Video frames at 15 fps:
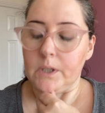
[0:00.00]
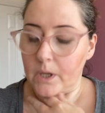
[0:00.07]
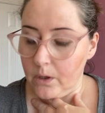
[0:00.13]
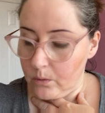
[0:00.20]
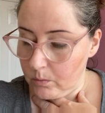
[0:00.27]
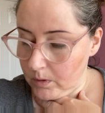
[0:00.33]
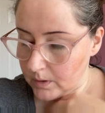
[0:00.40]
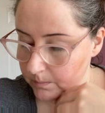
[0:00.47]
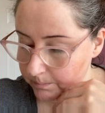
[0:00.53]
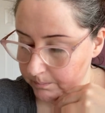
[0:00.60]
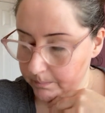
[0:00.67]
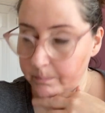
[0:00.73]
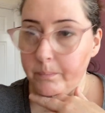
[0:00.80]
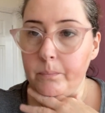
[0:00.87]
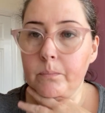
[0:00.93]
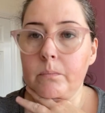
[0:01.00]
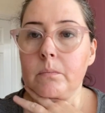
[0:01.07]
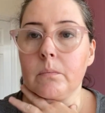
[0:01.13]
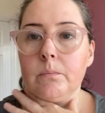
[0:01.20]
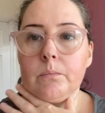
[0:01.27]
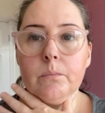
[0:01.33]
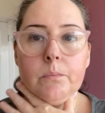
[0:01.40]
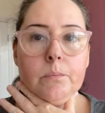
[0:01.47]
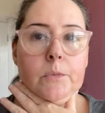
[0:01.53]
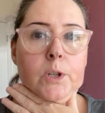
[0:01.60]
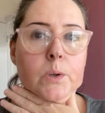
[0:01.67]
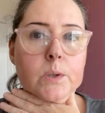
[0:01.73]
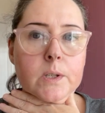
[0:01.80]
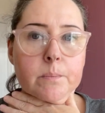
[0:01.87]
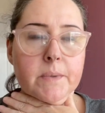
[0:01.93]
So I'm um,
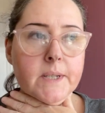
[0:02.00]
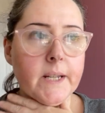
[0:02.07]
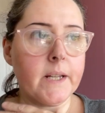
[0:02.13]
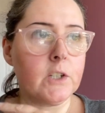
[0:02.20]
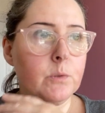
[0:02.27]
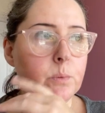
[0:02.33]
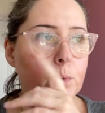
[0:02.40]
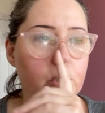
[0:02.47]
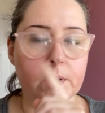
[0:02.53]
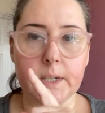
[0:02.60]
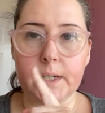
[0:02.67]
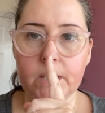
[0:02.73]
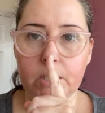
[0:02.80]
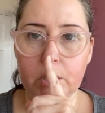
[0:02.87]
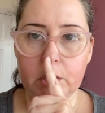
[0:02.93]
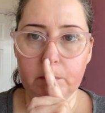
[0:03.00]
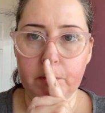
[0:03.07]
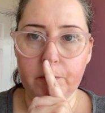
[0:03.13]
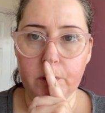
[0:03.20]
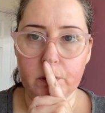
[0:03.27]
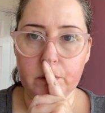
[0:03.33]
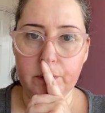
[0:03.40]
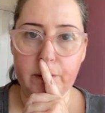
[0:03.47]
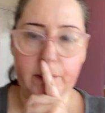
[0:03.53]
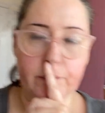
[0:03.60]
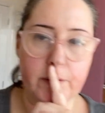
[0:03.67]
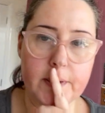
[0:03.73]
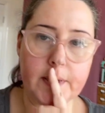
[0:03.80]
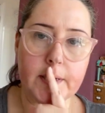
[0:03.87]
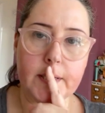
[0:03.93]
using my sketchbooks. I didn't use my photo
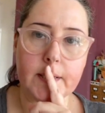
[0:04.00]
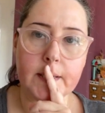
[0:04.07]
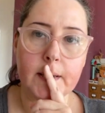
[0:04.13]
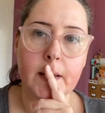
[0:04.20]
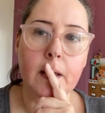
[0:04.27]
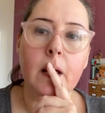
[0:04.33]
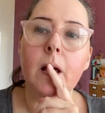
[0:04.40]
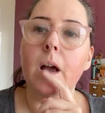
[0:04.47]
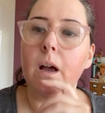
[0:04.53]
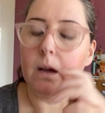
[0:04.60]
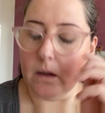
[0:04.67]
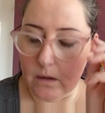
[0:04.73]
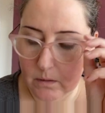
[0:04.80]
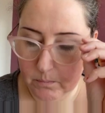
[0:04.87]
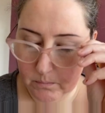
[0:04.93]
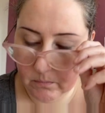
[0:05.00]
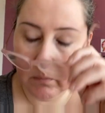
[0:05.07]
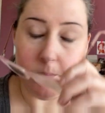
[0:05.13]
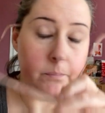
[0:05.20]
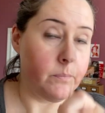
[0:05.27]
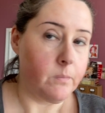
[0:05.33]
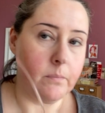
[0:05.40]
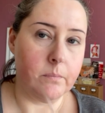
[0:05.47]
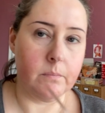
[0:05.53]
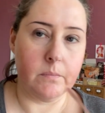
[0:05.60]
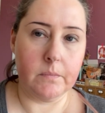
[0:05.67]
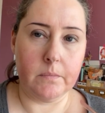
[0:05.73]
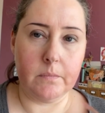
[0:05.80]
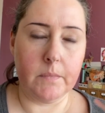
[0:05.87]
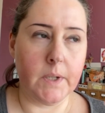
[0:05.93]
references. Um,
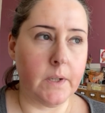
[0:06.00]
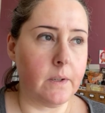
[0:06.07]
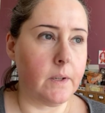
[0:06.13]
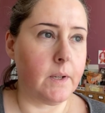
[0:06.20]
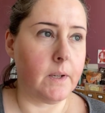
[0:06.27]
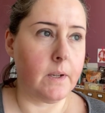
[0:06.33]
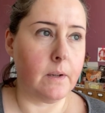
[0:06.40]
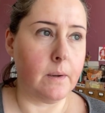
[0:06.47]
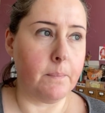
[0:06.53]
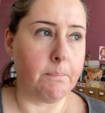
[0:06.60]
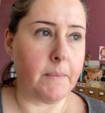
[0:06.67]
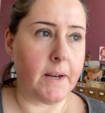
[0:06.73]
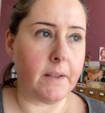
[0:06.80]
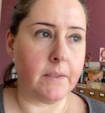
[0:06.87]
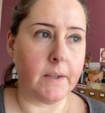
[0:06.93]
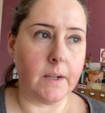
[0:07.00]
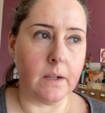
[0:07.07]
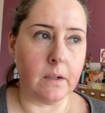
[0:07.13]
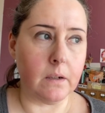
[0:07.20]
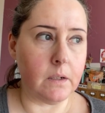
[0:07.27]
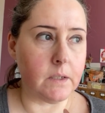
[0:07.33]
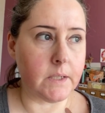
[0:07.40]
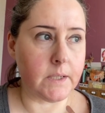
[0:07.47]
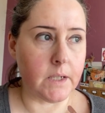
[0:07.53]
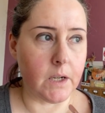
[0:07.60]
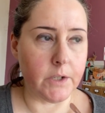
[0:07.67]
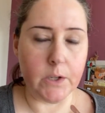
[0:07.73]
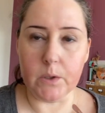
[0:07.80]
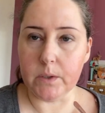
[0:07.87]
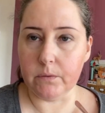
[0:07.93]
um, I think I'll
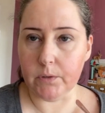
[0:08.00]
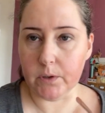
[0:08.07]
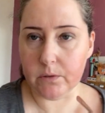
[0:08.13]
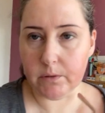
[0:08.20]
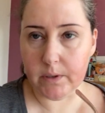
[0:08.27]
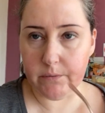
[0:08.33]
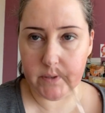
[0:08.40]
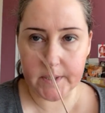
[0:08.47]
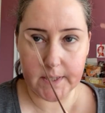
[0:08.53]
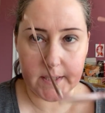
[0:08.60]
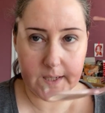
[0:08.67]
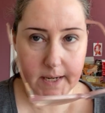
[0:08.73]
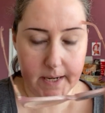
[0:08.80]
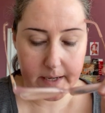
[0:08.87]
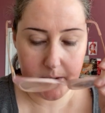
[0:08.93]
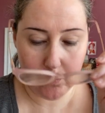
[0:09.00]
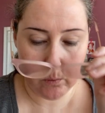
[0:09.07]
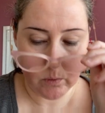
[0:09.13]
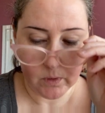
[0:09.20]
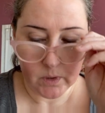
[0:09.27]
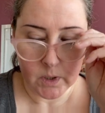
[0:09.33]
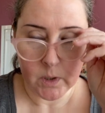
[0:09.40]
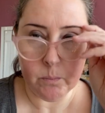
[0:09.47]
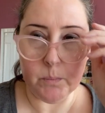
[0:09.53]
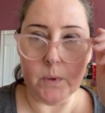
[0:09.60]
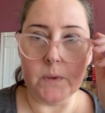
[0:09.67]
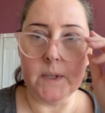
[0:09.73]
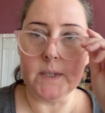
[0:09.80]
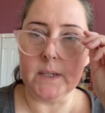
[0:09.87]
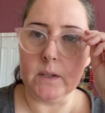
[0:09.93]
start using photo references now.
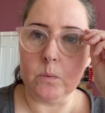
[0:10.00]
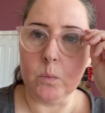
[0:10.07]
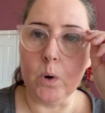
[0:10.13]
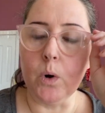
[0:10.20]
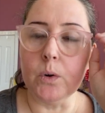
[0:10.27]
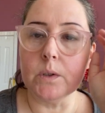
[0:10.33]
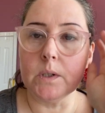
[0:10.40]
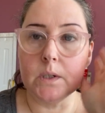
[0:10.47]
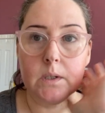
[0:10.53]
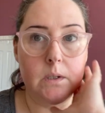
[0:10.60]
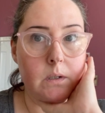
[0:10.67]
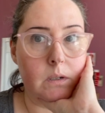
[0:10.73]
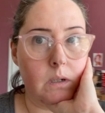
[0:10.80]
But this is what